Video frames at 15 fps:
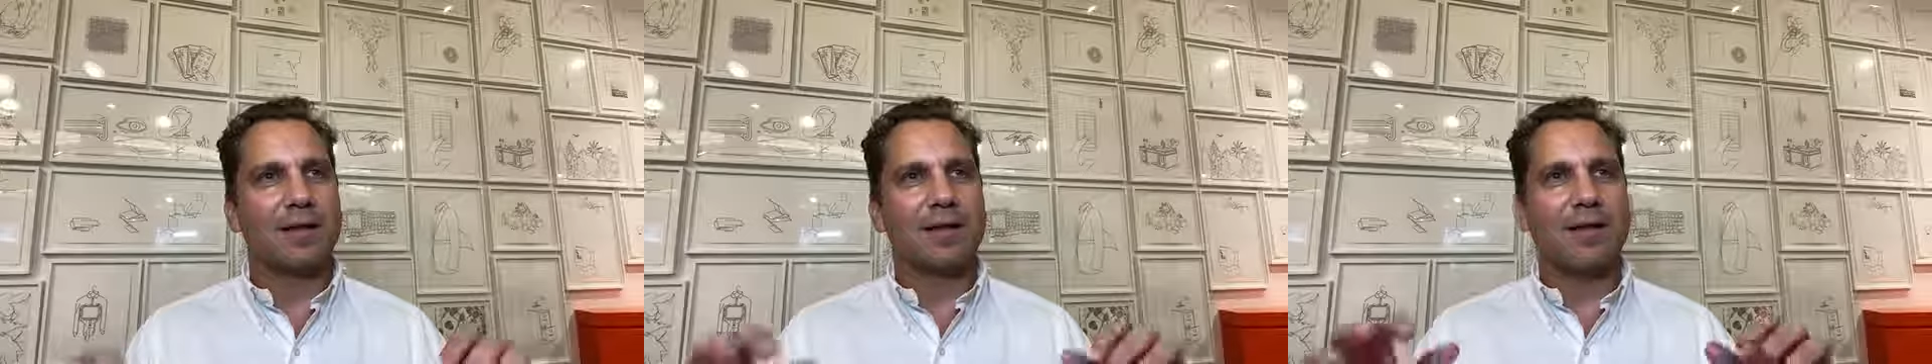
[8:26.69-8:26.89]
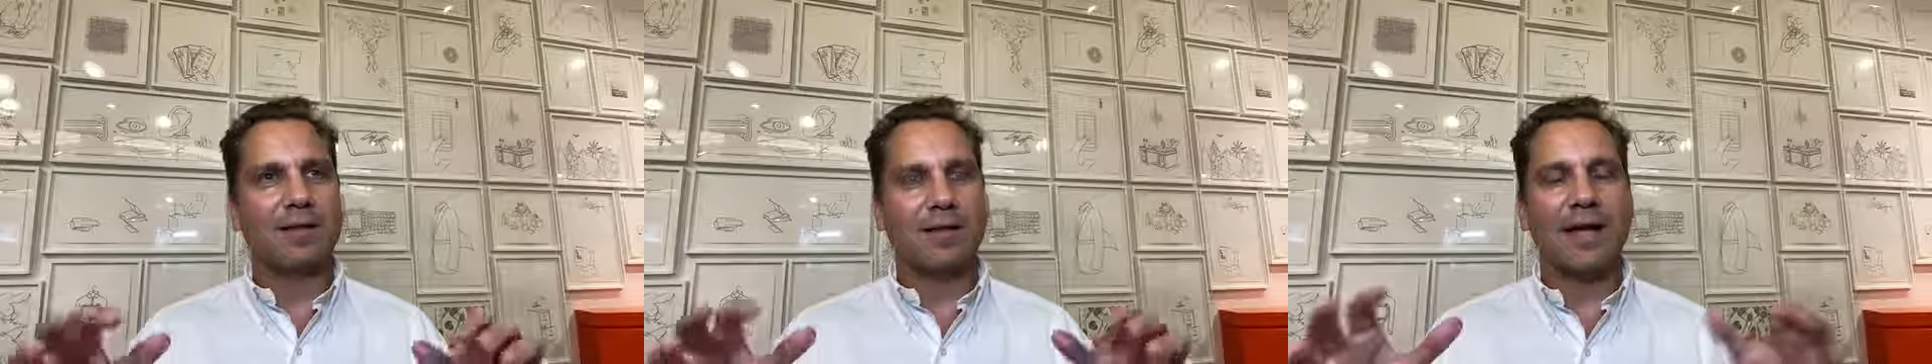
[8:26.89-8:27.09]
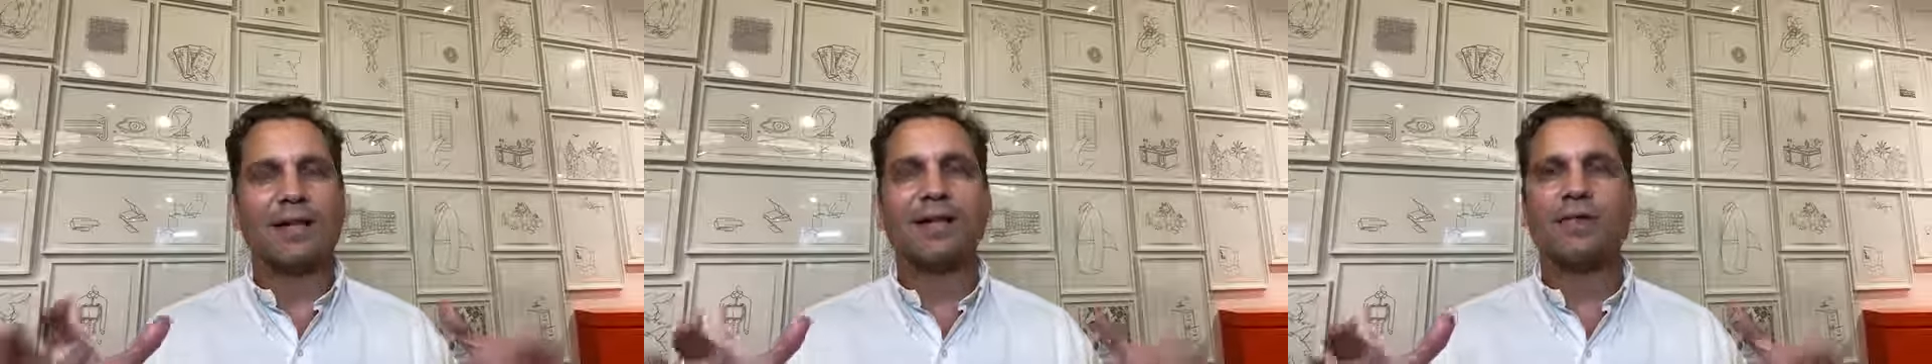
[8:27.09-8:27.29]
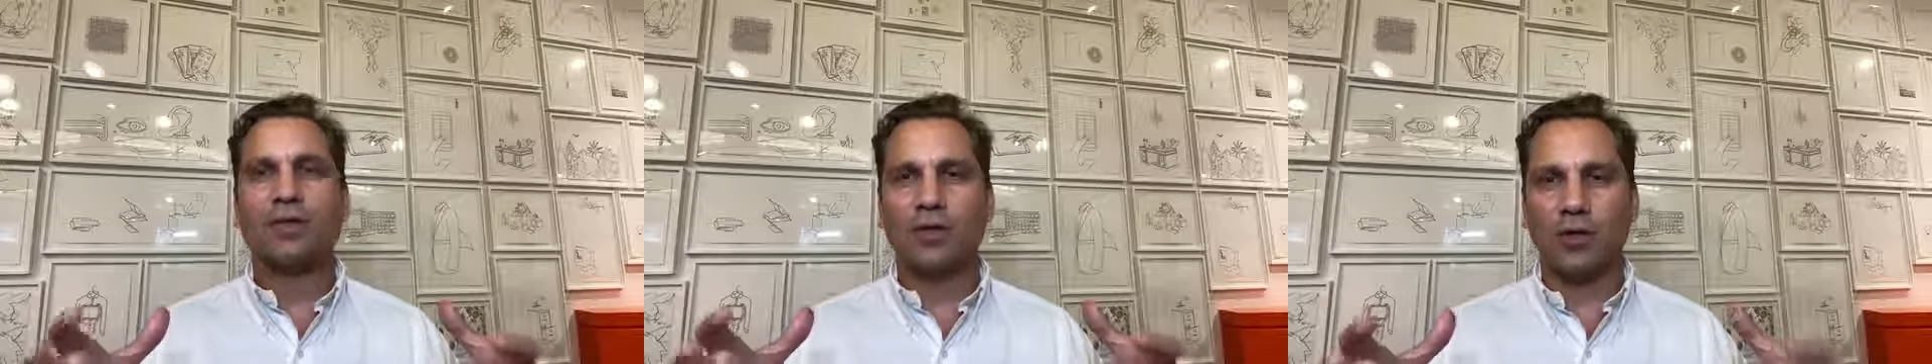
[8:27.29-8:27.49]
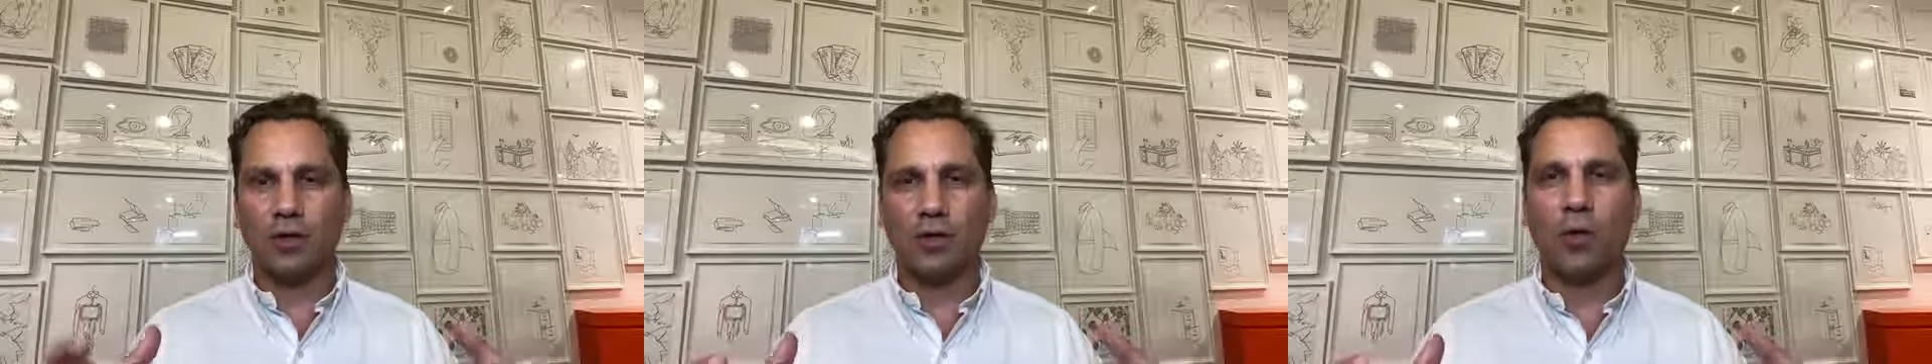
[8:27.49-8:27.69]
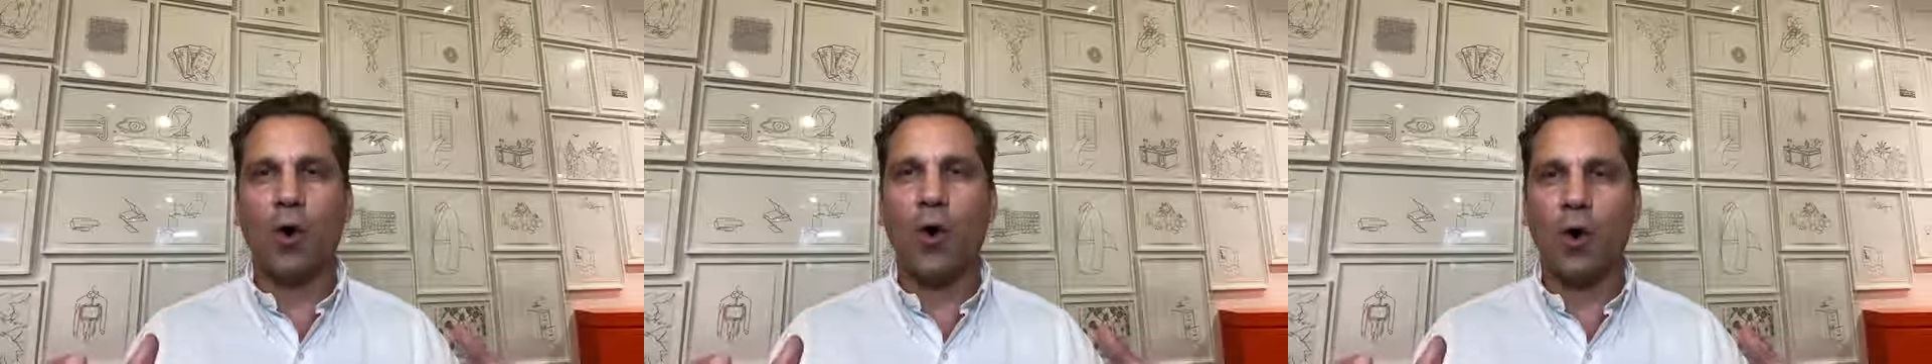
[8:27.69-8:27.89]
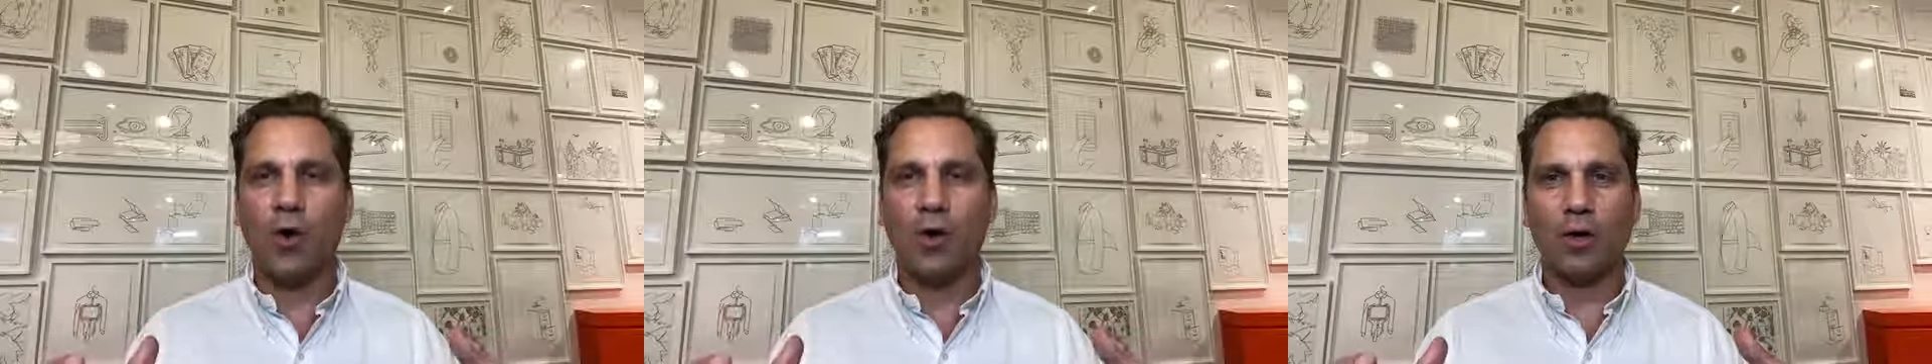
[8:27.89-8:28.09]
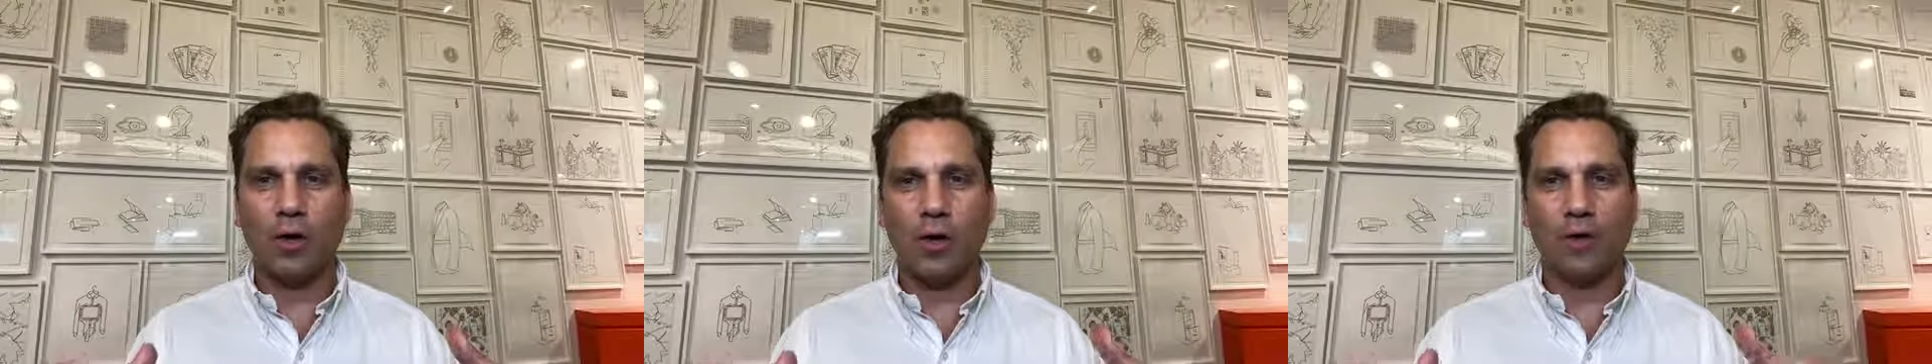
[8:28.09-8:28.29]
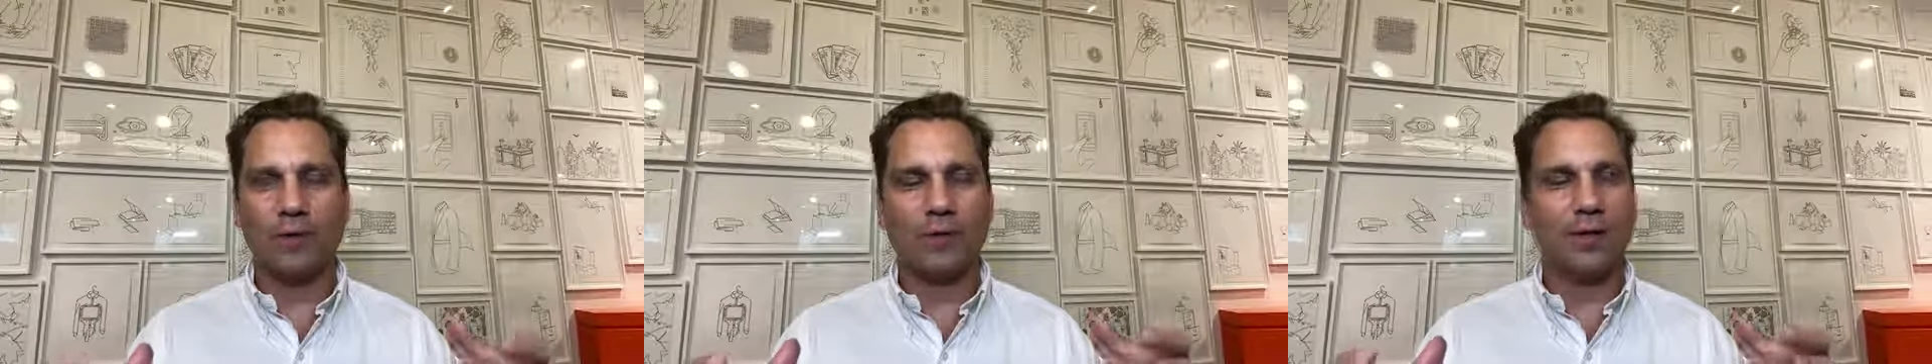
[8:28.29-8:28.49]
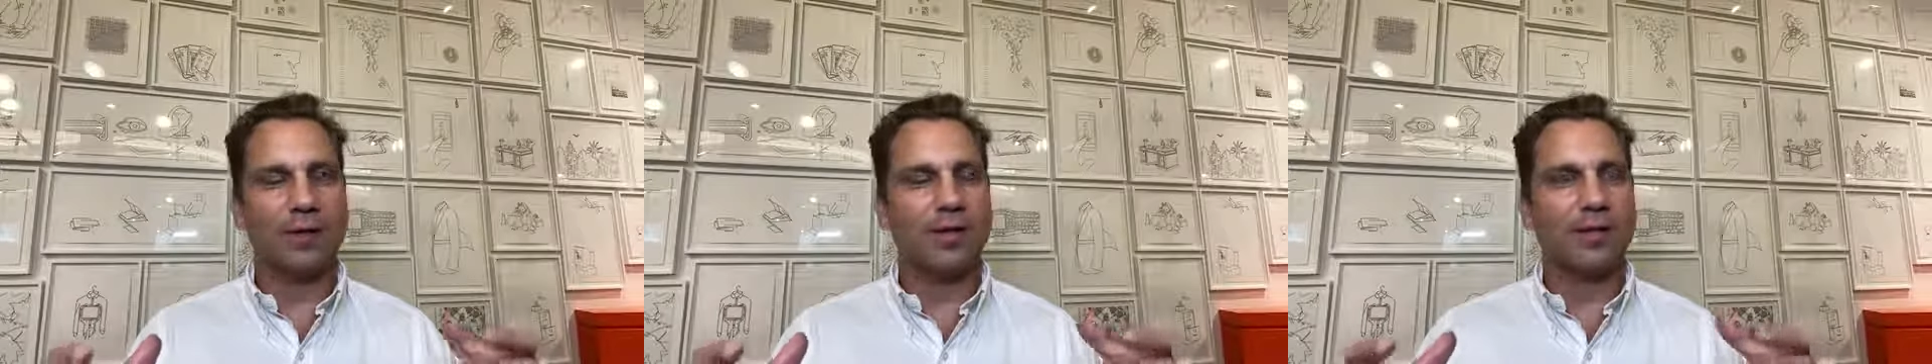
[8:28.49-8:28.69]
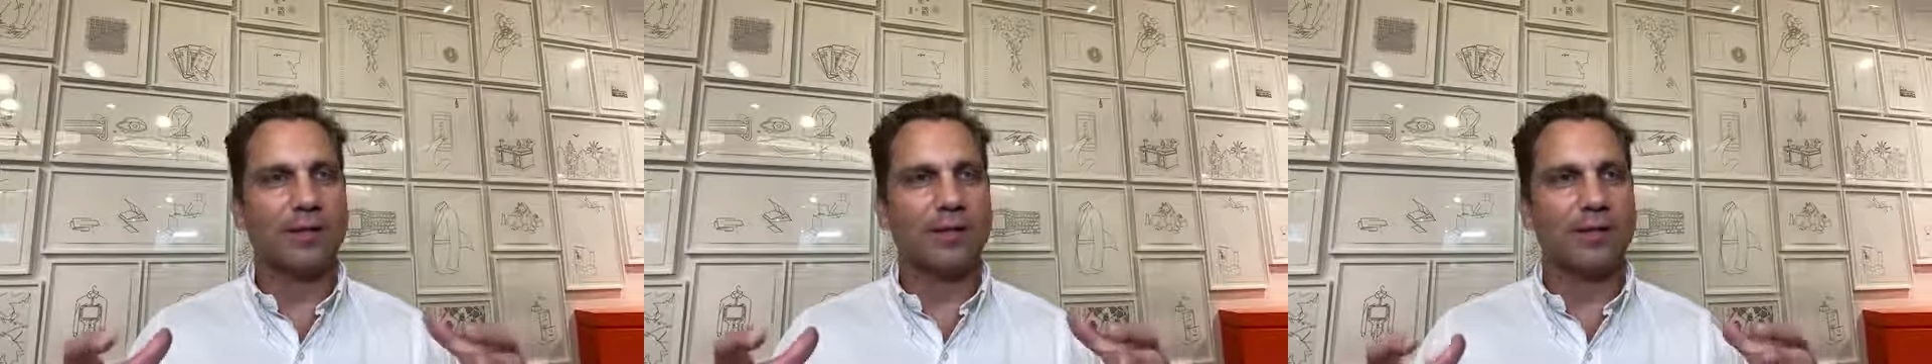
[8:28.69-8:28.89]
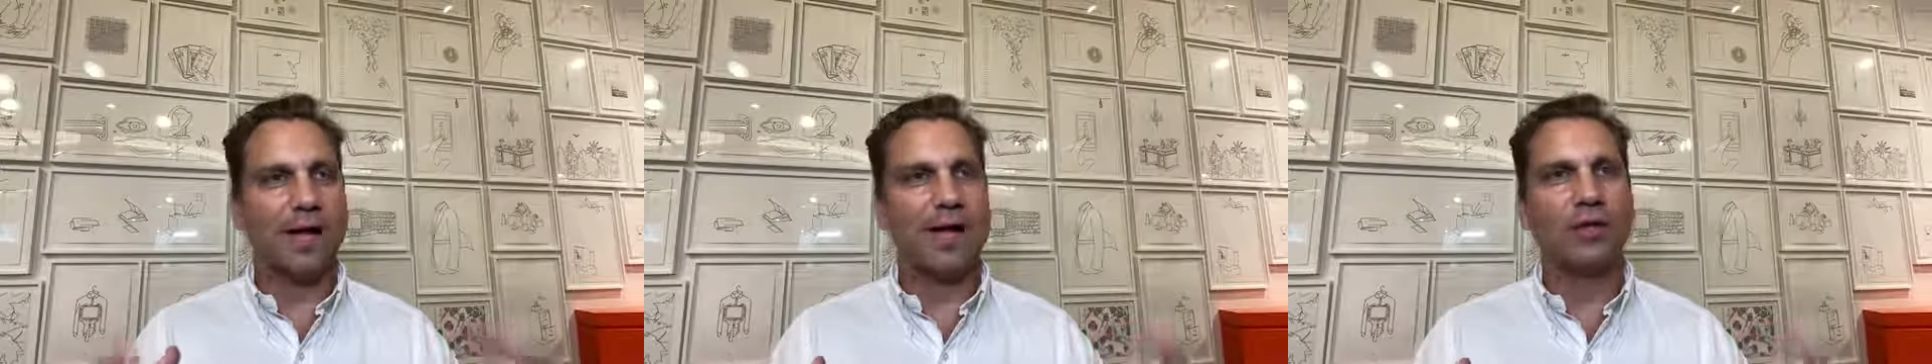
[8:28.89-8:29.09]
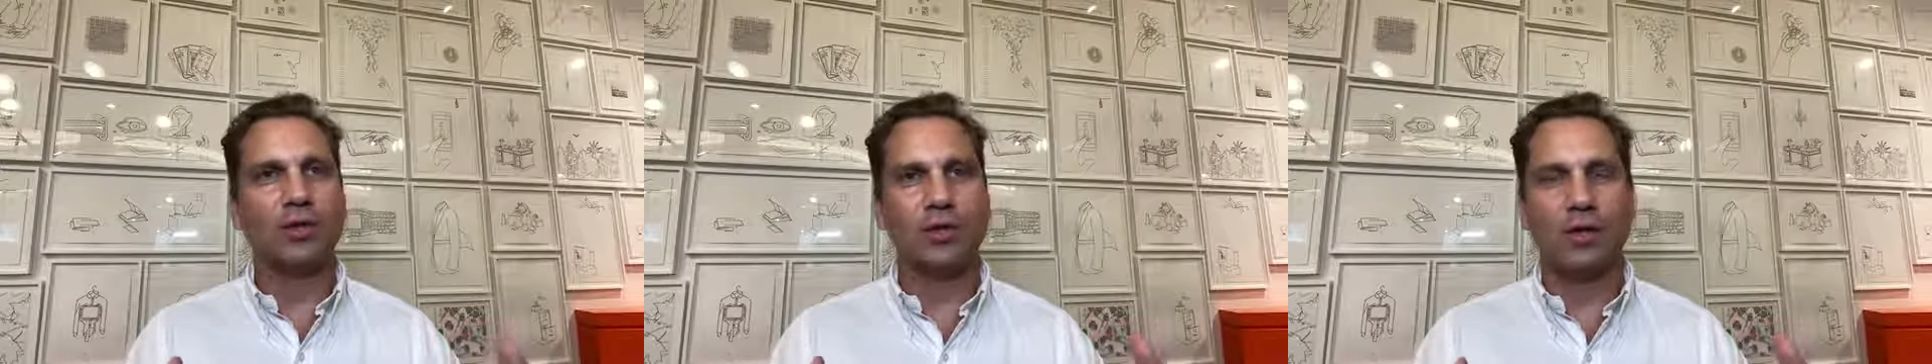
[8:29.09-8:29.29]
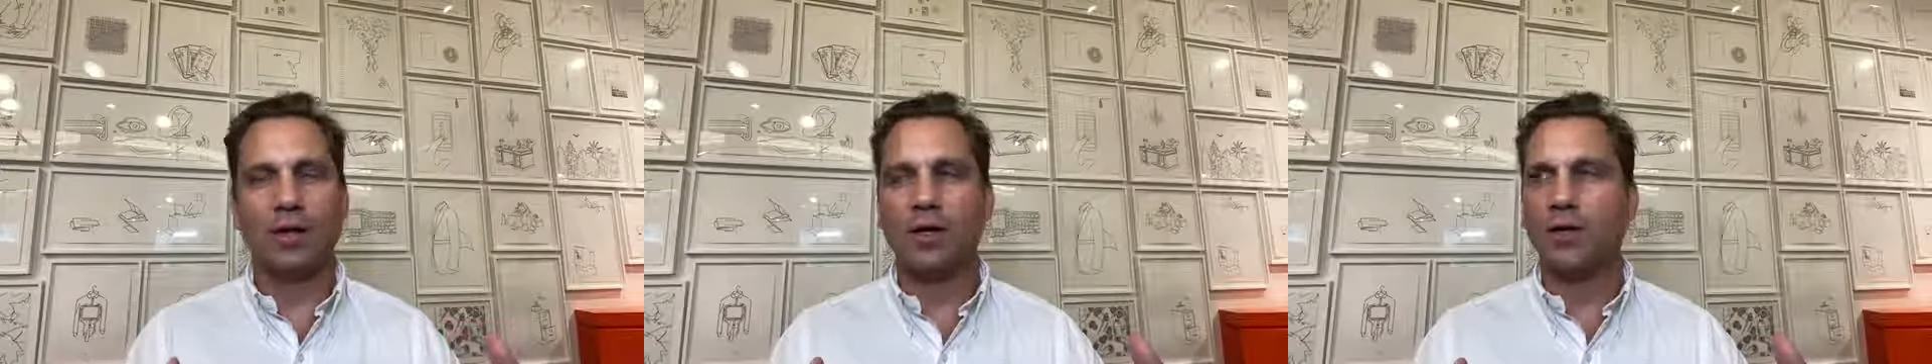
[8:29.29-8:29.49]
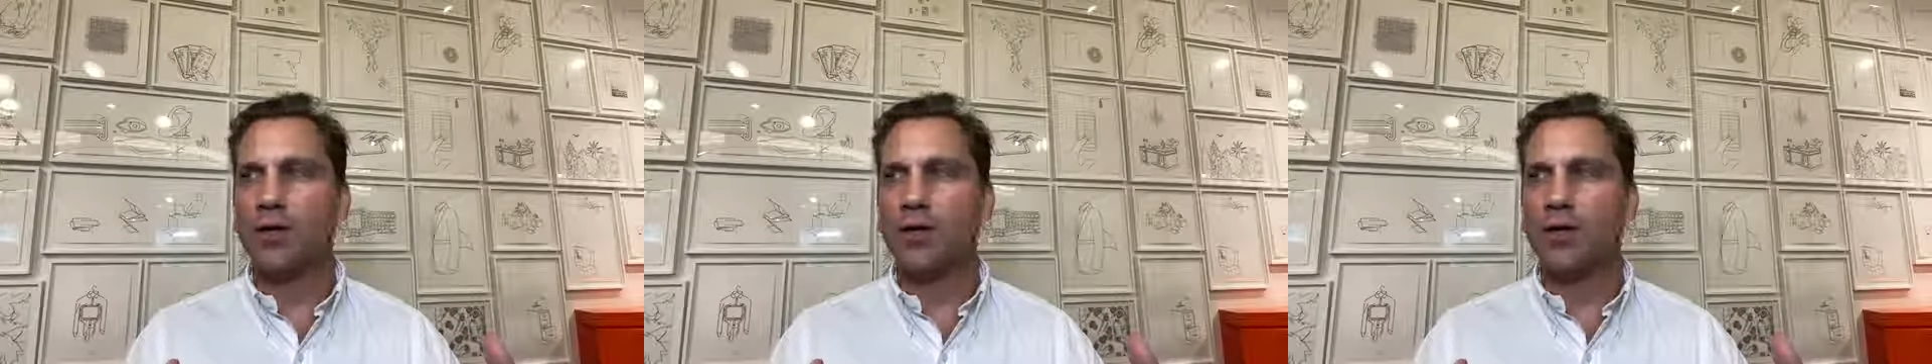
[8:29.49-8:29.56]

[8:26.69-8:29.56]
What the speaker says: sense of control over your schedule,